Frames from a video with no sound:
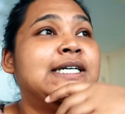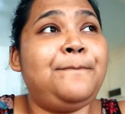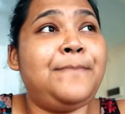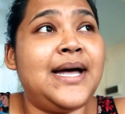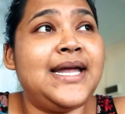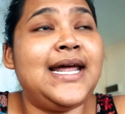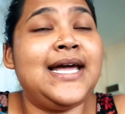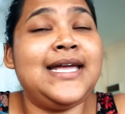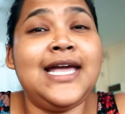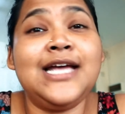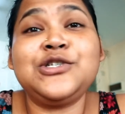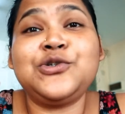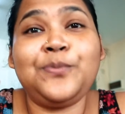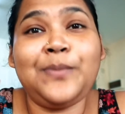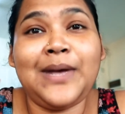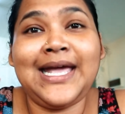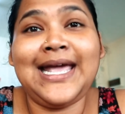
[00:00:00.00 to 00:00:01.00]
but I yet
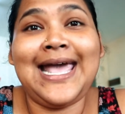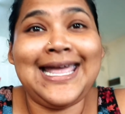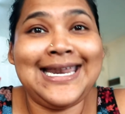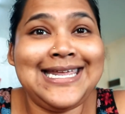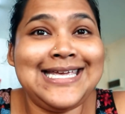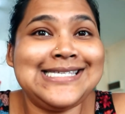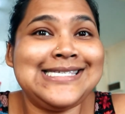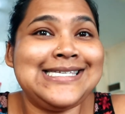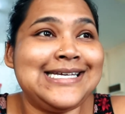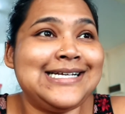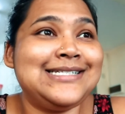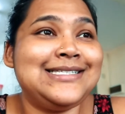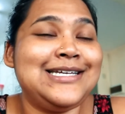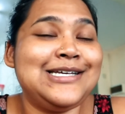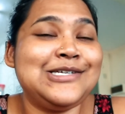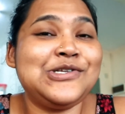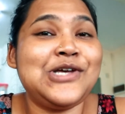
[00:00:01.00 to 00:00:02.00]
to pack any single
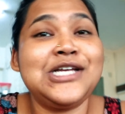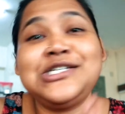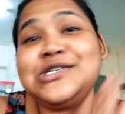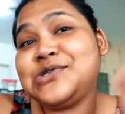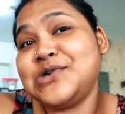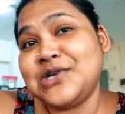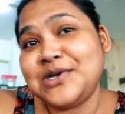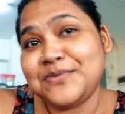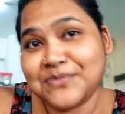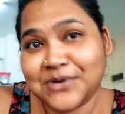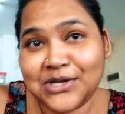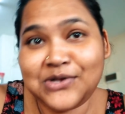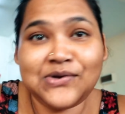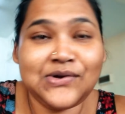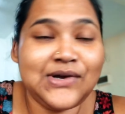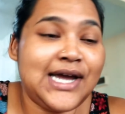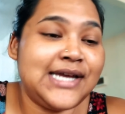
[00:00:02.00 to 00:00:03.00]
thing, so I'm just going to bring
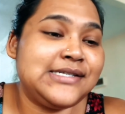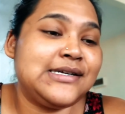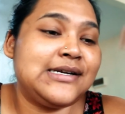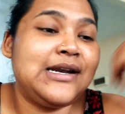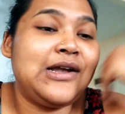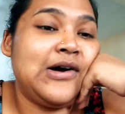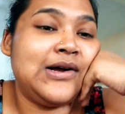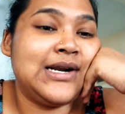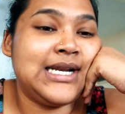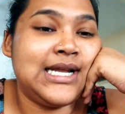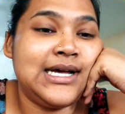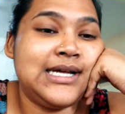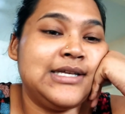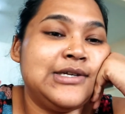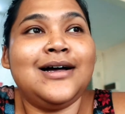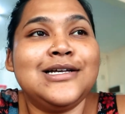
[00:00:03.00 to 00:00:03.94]
you guys along lah.